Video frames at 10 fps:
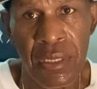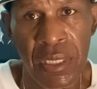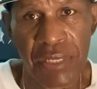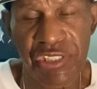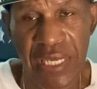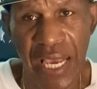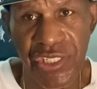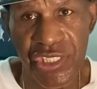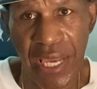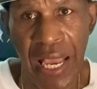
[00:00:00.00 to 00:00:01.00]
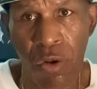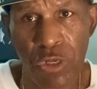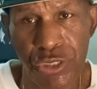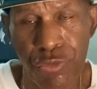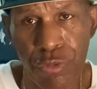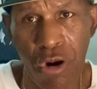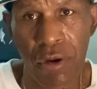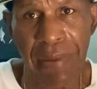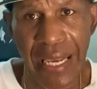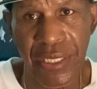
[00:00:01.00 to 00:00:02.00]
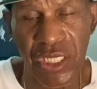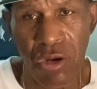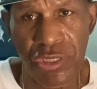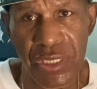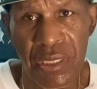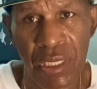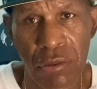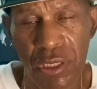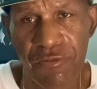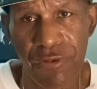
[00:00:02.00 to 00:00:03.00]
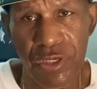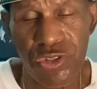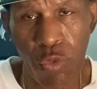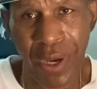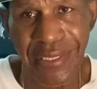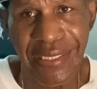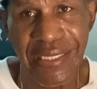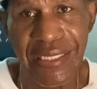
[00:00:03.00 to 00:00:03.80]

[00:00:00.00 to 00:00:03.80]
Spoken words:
if she has a child, would you throw her back in the ocean looking for the 20?